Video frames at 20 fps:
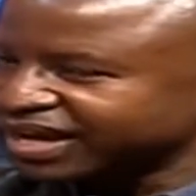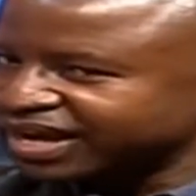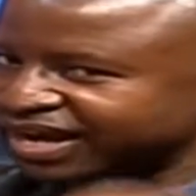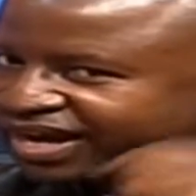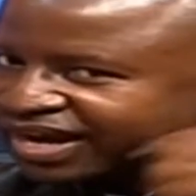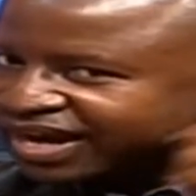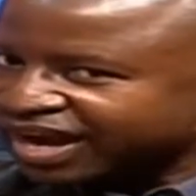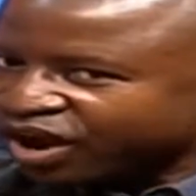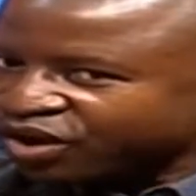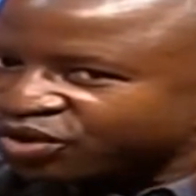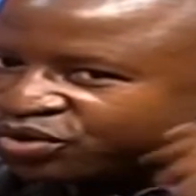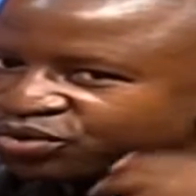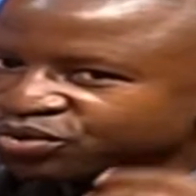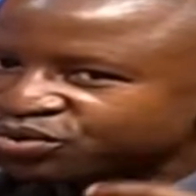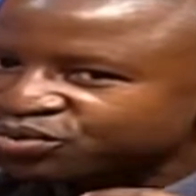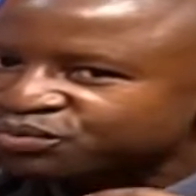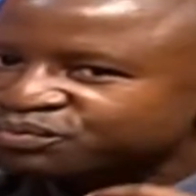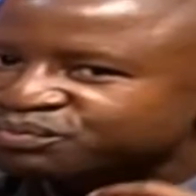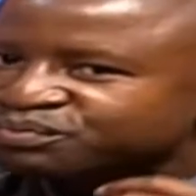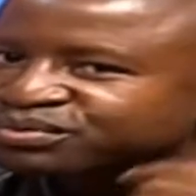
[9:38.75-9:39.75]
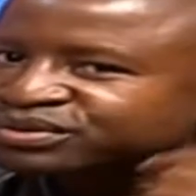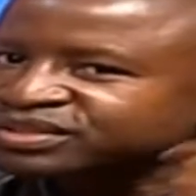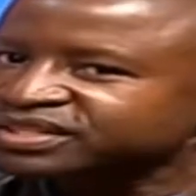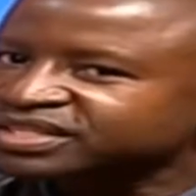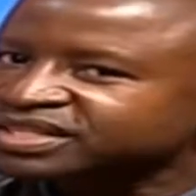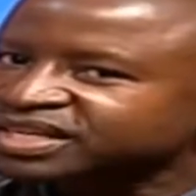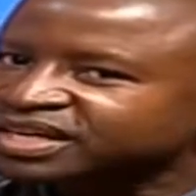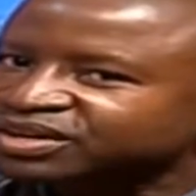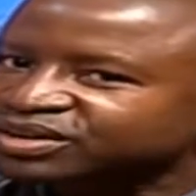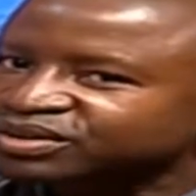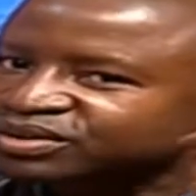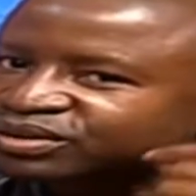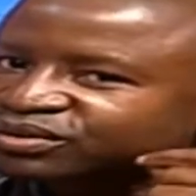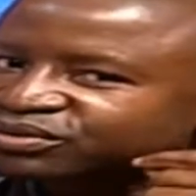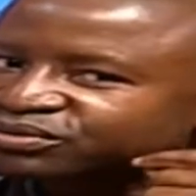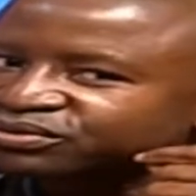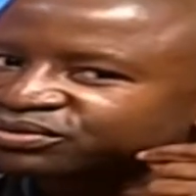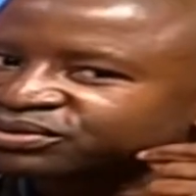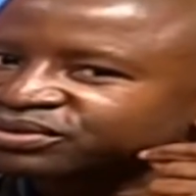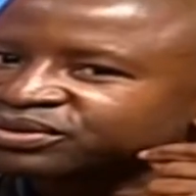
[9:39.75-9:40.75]
Now, you put in a lot
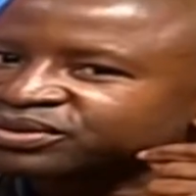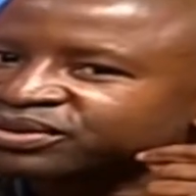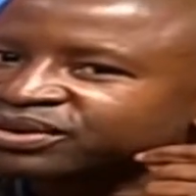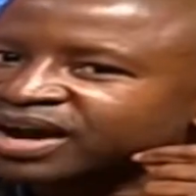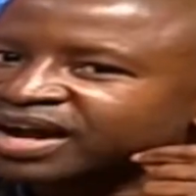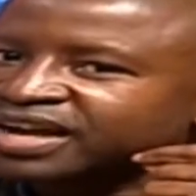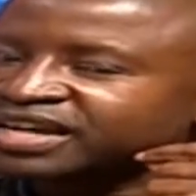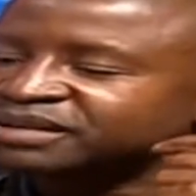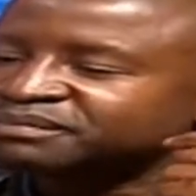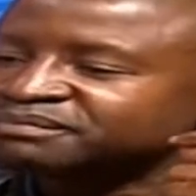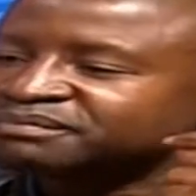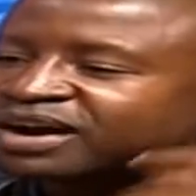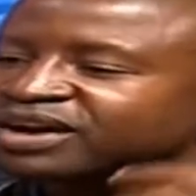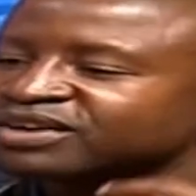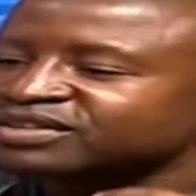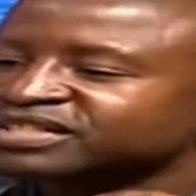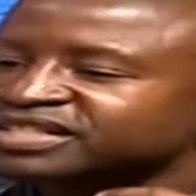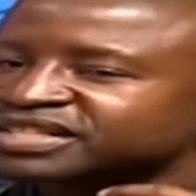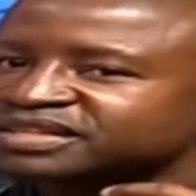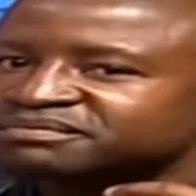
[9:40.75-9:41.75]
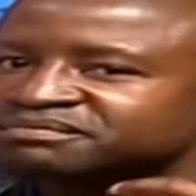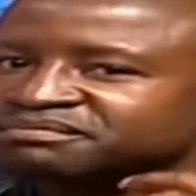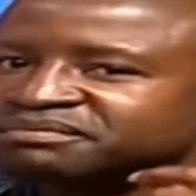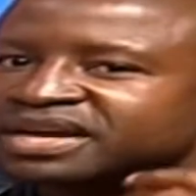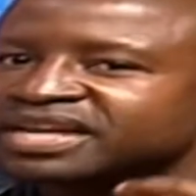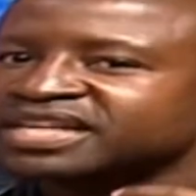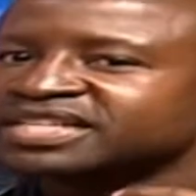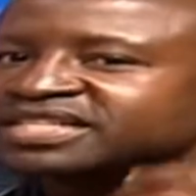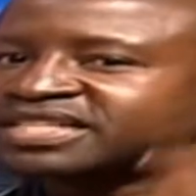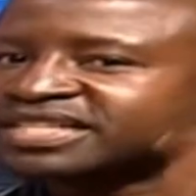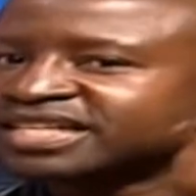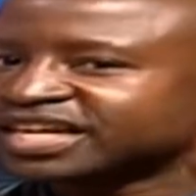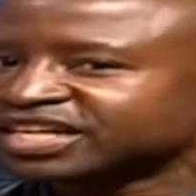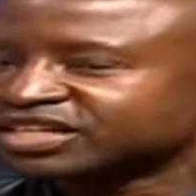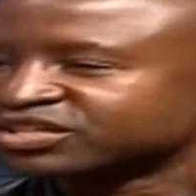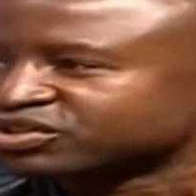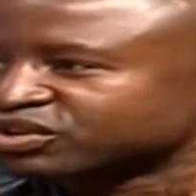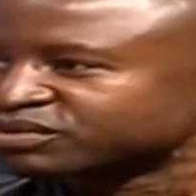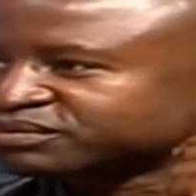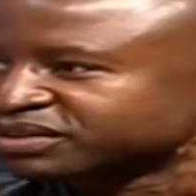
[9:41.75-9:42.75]
of, you know, antibiotic-based ear
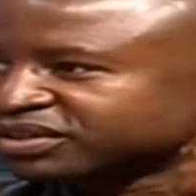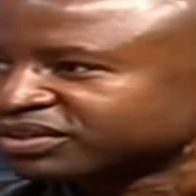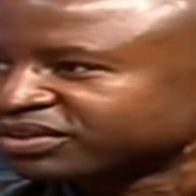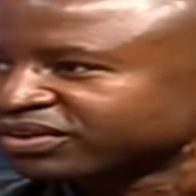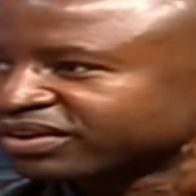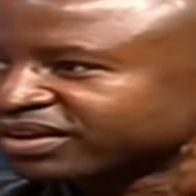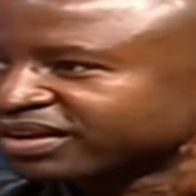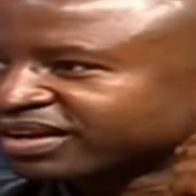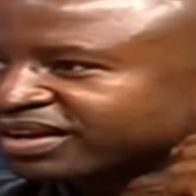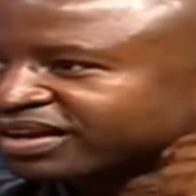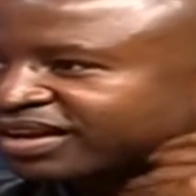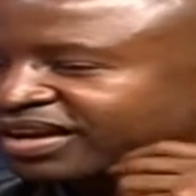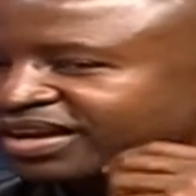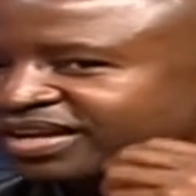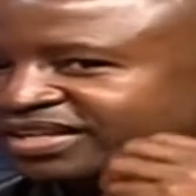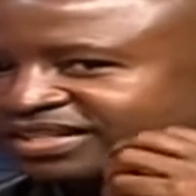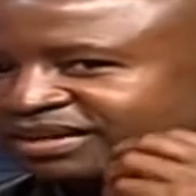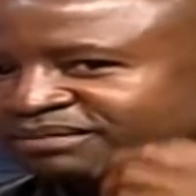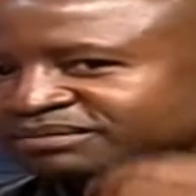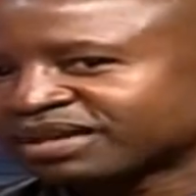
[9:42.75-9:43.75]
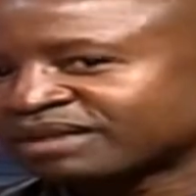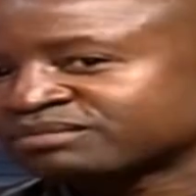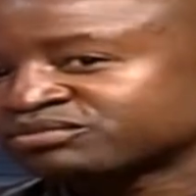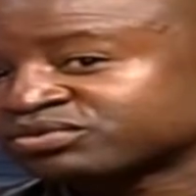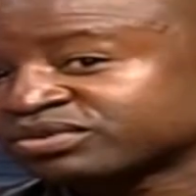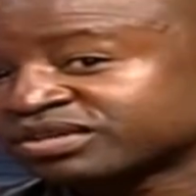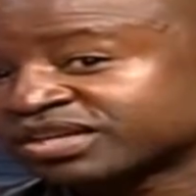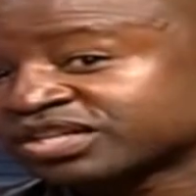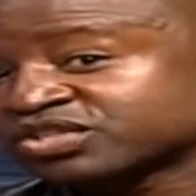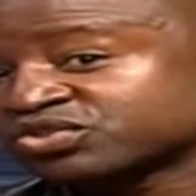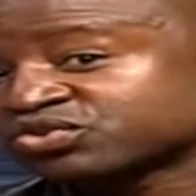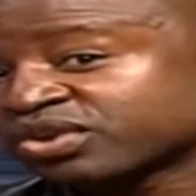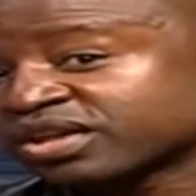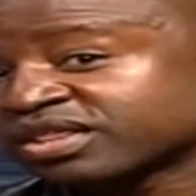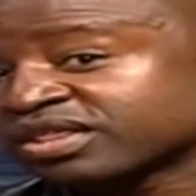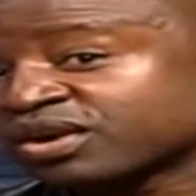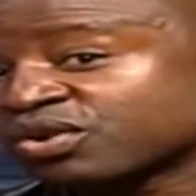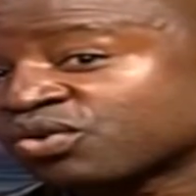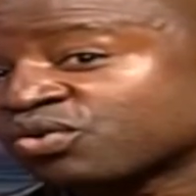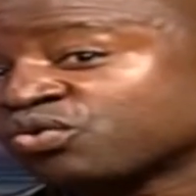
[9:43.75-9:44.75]
drops in your ear. Sometimes you destroy
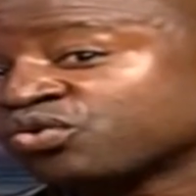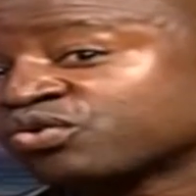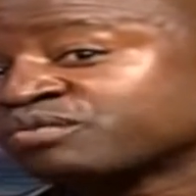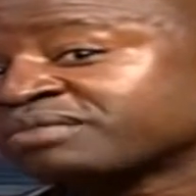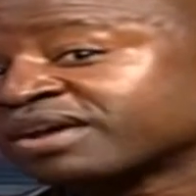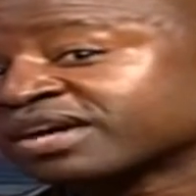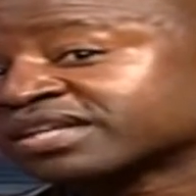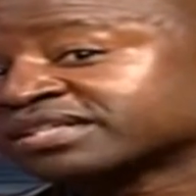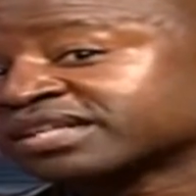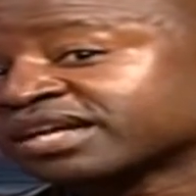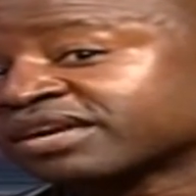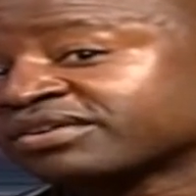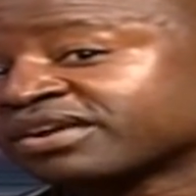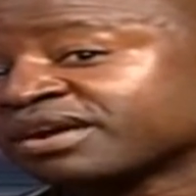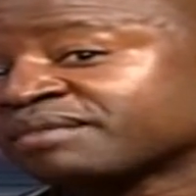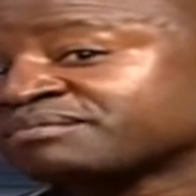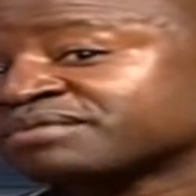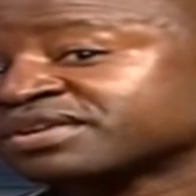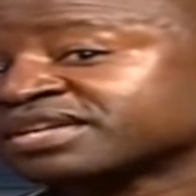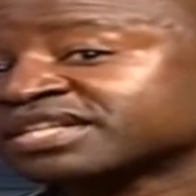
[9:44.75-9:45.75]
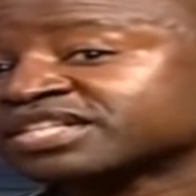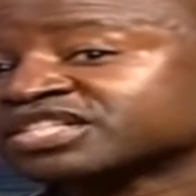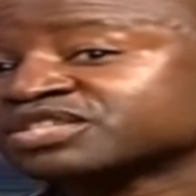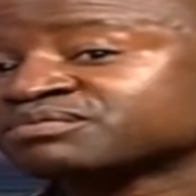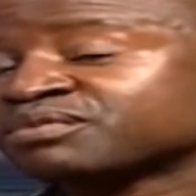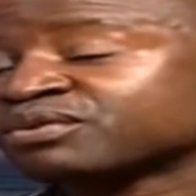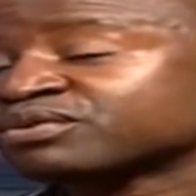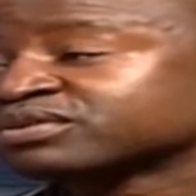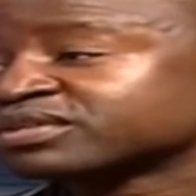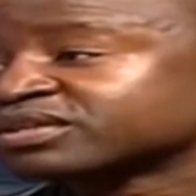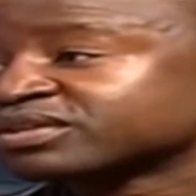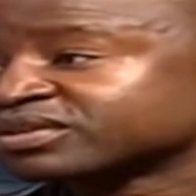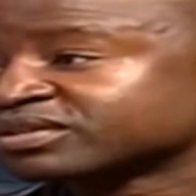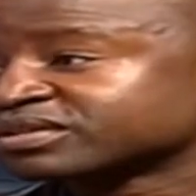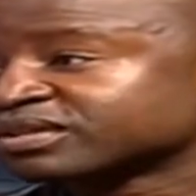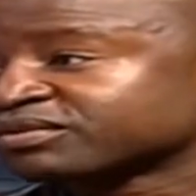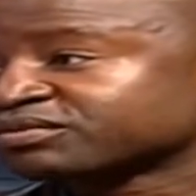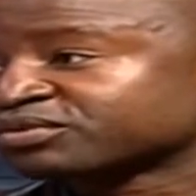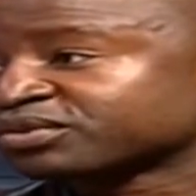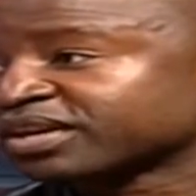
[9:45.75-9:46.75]
the good bacteria, predisposing
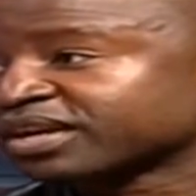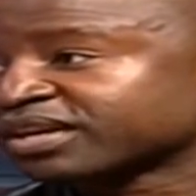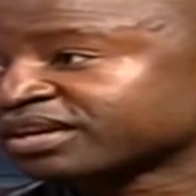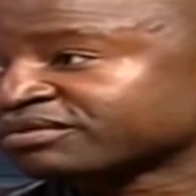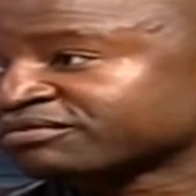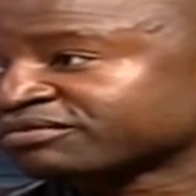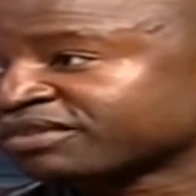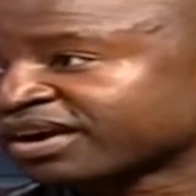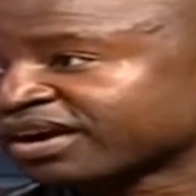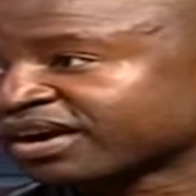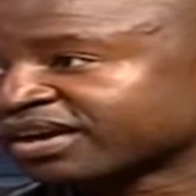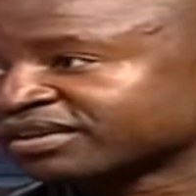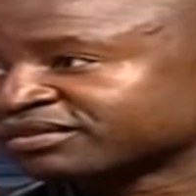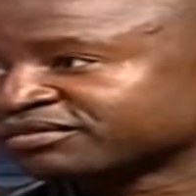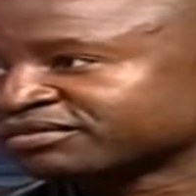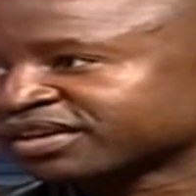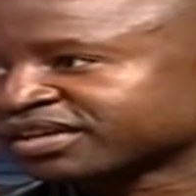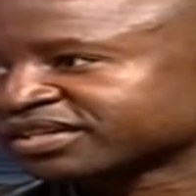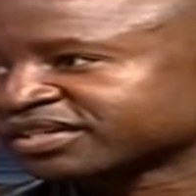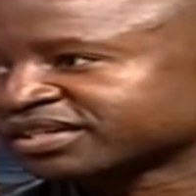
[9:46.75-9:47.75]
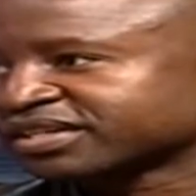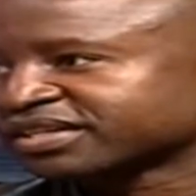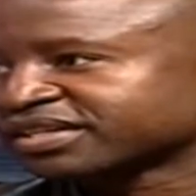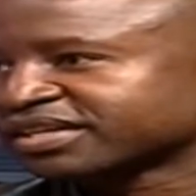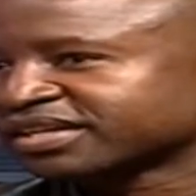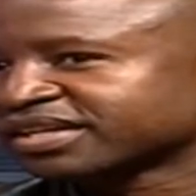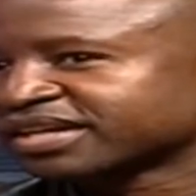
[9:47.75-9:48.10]
yourself to getting fungal infection.